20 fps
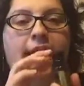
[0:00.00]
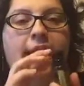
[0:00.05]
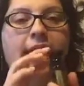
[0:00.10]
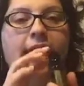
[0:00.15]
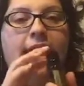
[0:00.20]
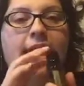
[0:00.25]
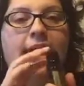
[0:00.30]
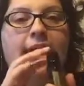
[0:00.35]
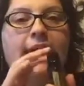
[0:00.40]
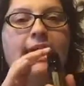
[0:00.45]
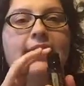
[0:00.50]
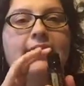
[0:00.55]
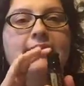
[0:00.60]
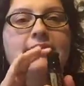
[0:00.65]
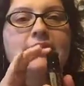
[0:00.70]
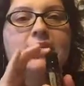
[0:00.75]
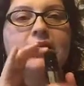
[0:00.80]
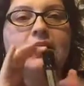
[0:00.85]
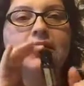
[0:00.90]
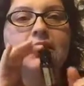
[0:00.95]
And
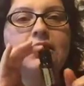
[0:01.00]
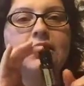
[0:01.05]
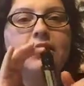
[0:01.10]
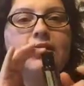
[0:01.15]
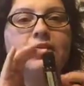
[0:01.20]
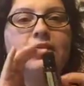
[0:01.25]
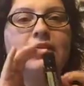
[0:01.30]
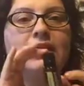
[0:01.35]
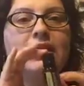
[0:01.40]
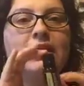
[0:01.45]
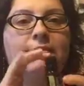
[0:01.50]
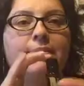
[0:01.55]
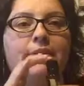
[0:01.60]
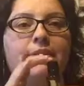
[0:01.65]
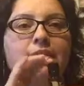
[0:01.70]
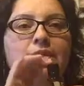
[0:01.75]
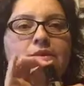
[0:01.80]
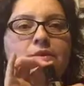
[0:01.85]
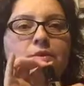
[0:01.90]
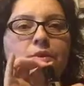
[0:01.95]
the good thing about
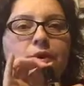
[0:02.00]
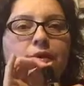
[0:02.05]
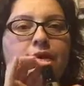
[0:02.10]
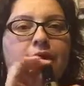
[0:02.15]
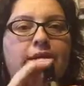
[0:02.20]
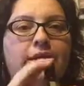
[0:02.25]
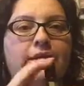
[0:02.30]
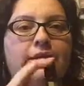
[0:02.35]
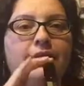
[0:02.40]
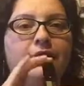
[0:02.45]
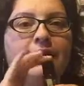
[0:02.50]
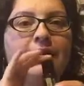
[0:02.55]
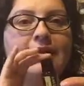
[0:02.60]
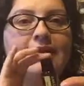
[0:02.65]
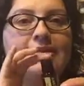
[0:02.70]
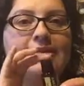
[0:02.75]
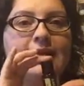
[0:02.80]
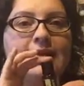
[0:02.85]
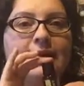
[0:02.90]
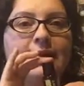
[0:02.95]
this oil here,
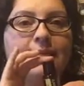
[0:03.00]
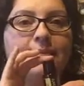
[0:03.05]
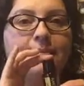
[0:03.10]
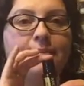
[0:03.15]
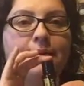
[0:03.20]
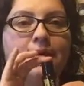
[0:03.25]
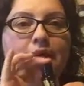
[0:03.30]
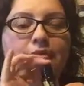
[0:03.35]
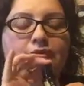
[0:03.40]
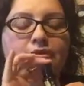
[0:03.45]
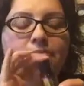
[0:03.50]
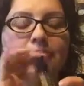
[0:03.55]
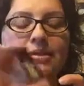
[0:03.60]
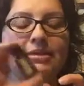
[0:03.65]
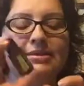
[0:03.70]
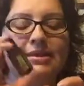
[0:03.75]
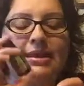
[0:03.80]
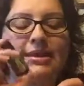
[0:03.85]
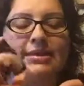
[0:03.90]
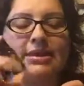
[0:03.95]
it's come from
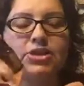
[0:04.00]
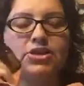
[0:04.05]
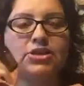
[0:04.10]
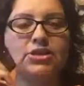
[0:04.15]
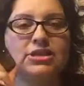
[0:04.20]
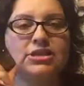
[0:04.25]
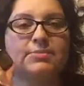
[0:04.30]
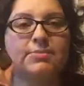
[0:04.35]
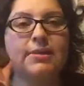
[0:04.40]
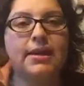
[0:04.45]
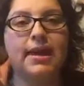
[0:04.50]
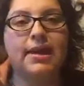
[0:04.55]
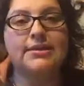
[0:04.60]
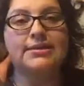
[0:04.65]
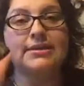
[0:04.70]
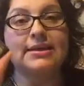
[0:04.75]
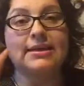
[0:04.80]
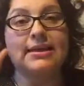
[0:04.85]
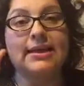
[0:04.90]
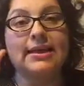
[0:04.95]
its indigenous plant
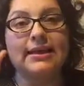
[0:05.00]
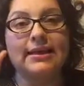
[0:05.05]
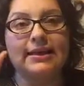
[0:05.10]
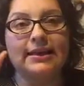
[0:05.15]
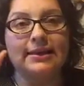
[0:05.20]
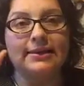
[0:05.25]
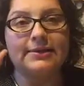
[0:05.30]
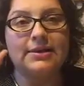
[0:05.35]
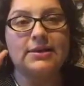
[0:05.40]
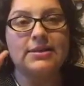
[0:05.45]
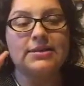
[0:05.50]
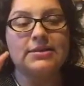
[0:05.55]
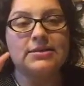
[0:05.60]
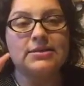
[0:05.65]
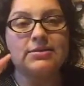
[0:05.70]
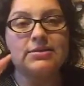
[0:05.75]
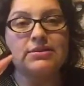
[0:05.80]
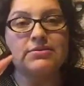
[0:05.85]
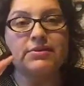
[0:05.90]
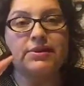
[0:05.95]
in Italy.
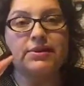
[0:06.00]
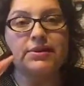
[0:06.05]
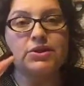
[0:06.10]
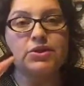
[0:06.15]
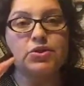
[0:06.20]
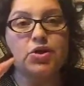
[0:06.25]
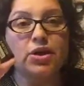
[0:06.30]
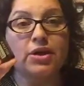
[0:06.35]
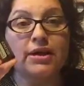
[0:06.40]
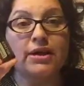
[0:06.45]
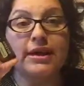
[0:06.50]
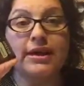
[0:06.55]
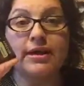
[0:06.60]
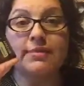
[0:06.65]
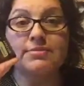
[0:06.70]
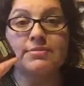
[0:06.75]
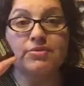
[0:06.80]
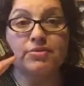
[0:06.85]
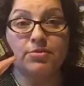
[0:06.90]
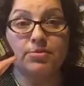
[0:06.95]
So it's very strong, and it
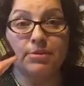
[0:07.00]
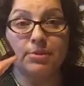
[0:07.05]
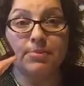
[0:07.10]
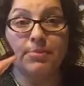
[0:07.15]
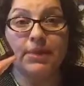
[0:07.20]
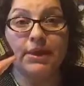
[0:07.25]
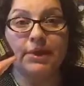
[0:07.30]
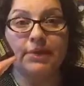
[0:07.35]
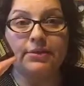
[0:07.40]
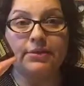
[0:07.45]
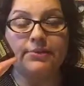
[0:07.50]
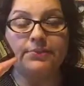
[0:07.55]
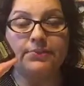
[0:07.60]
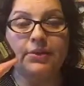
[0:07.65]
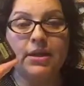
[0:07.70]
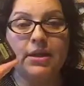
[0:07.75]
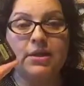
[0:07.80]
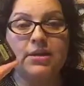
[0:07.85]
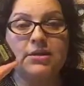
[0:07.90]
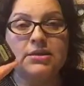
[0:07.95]
comes from the peel.
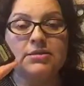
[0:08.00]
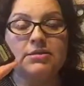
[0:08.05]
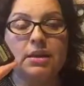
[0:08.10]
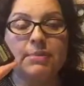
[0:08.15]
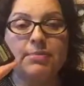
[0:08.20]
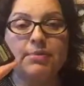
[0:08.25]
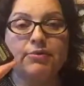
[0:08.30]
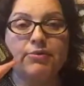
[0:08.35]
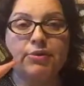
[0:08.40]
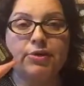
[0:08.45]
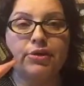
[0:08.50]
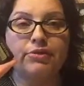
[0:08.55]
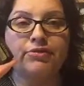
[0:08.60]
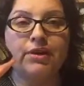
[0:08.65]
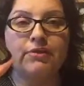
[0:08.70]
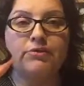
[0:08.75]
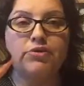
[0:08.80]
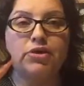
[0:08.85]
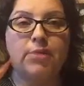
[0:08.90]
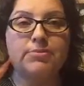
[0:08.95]
So I put 4 to
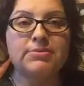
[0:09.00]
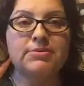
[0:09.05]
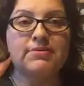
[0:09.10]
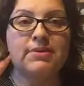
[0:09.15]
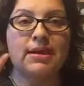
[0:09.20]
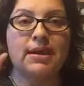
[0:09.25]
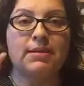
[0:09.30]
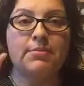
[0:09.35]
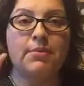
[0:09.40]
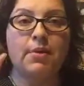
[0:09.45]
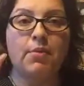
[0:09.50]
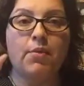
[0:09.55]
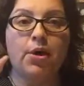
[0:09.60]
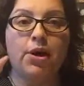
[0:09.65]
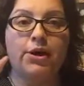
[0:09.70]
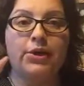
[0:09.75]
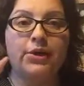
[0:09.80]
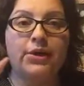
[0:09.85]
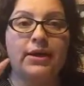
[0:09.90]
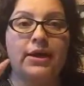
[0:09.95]
5 drops of that in my
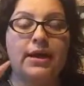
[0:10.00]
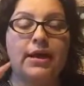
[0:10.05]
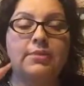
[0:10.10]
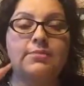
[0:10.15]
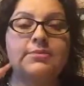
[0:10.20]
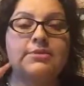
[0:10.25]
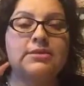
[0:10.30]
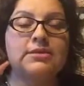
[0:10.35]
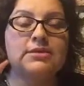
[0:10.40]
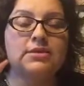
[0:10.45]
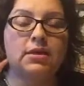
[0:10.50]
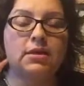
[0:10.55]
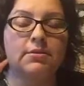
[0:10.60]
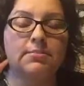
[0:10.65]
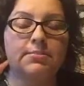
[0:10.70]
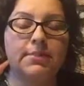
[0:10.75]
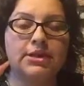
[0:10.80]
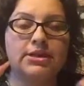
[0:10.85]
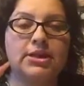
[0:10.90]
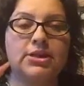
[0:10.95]
water, and it helps to start
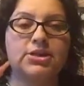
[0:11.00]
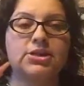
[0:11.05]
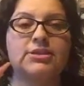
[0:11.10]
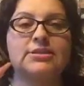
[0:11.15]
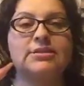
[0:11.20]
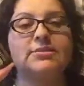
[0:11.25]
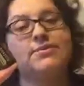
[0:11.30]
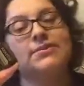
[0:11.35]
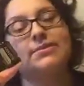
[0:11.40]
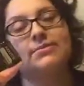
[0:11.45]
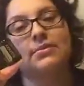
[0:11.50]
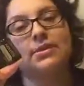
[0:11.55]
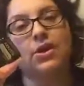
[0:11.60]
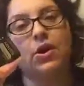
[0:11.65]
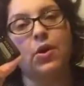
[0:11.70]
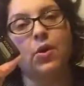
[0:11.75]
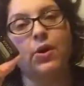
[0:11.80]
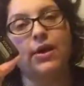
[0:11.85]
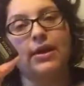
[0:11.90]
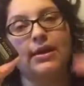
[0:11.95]
my digestive system
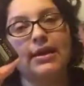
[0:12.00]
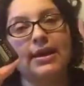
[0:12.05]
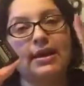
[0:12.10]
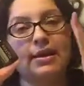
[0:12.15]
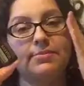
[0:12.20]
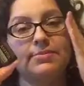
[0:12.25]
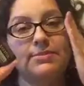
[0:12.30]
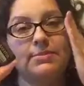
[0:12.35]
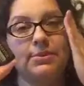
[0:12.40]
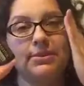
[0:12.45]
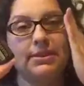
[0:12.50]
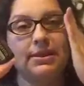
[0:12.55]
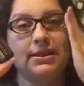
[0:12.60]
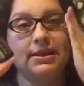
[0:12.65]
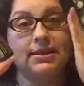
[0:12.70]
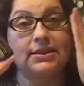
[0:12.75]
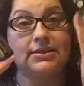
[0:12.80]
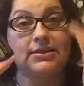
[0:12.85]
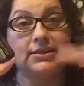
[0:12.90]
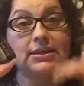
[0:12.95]
going, and it helps with the
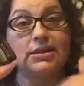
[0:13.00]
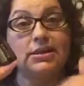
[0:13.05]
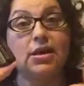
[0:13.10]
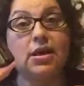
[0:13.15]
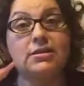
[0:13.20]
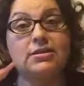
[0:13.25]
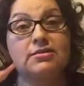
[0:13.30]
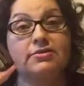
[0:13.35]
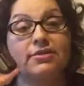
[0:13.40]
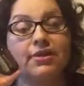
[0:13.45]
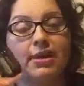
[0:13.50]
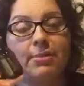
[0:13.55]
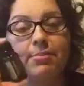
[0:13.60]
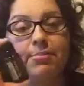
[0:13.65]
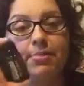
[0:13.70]
detoxifying